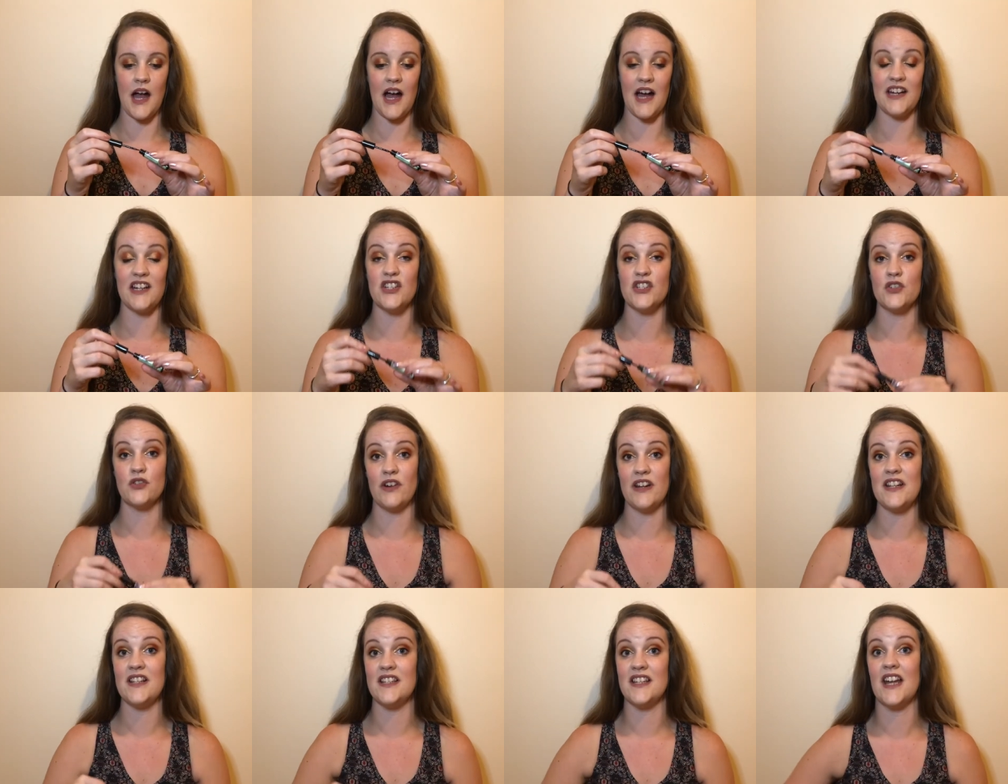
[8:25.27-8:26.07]
and is
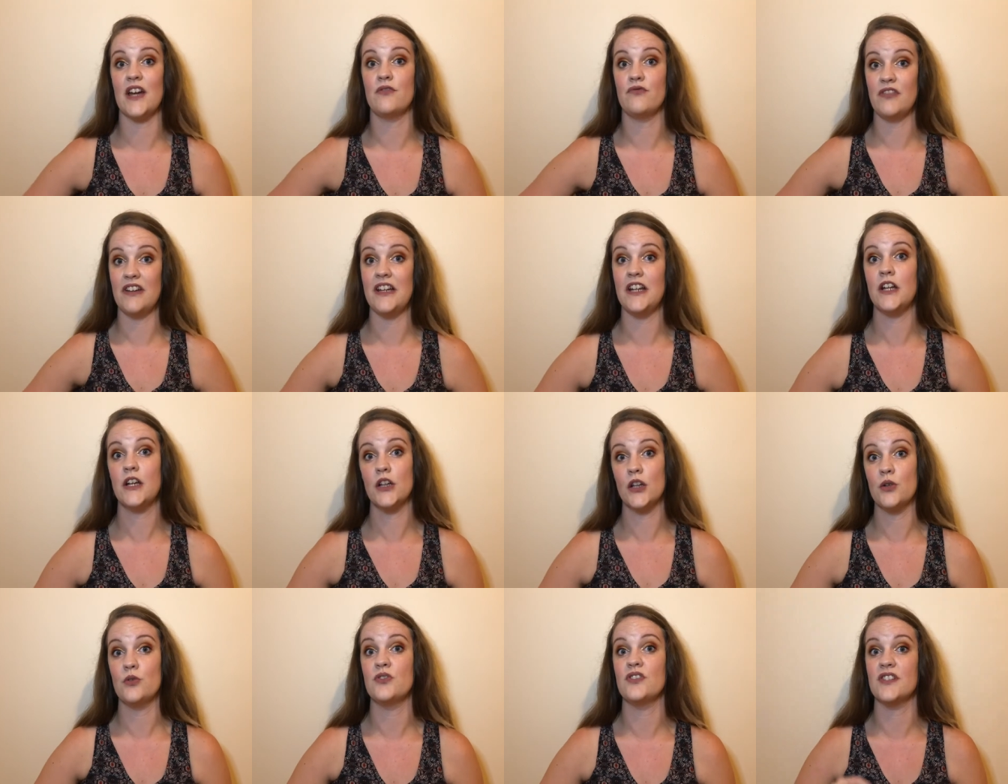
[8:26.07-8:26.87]
great to get really
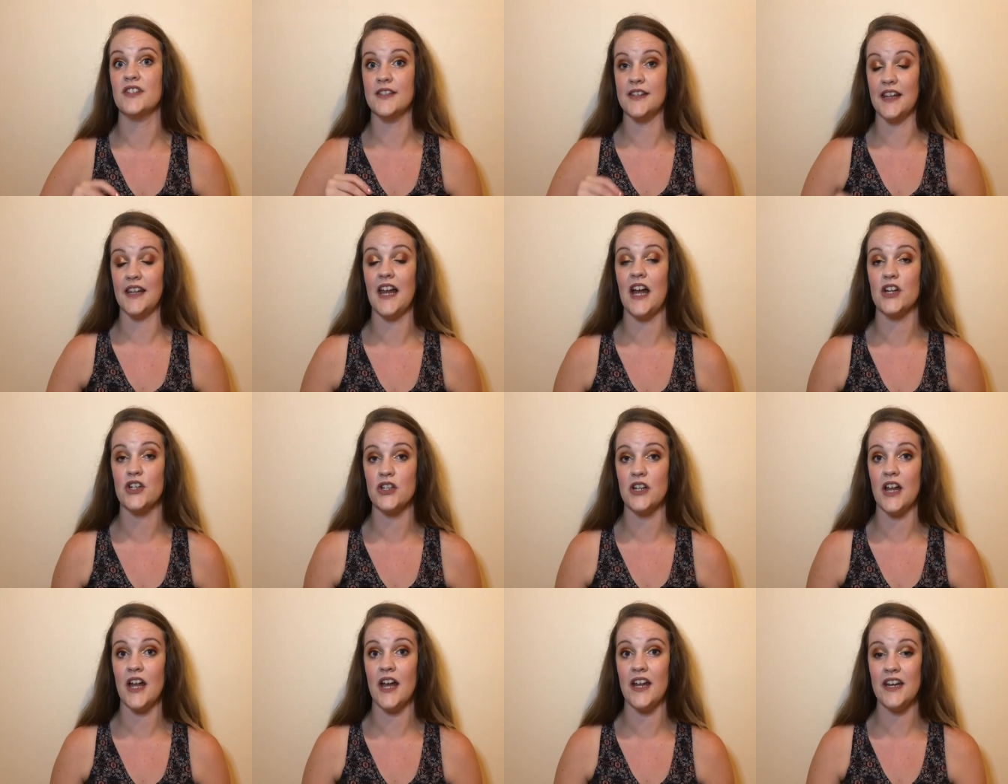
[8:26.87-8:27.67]
close to the
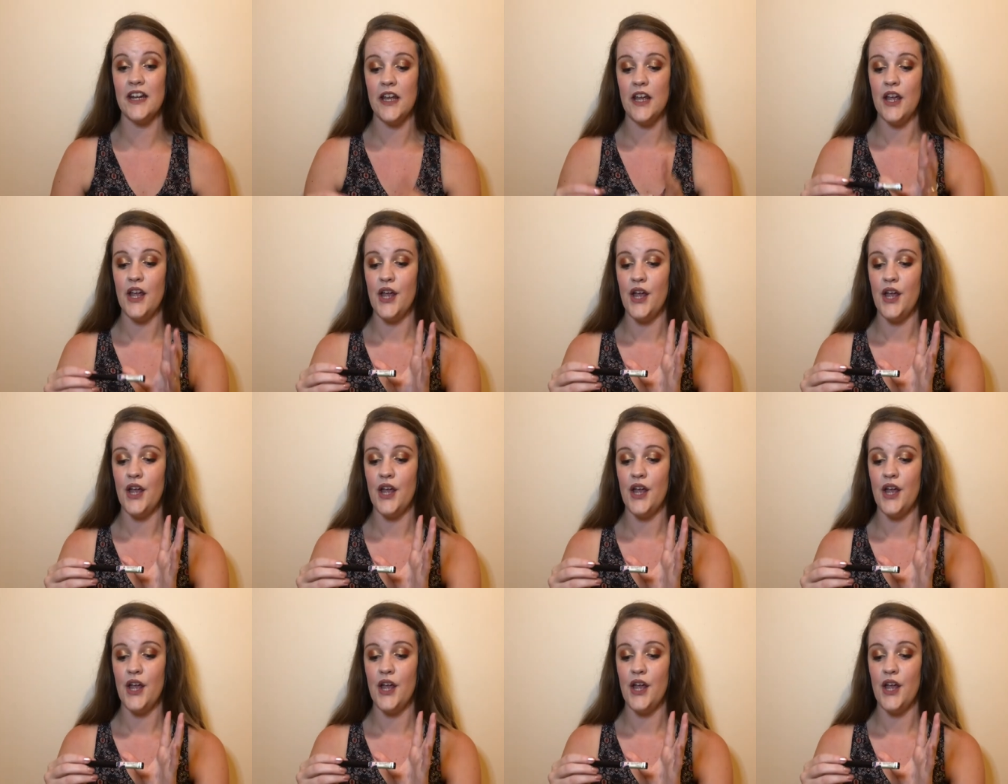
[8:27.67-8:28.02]
lash line.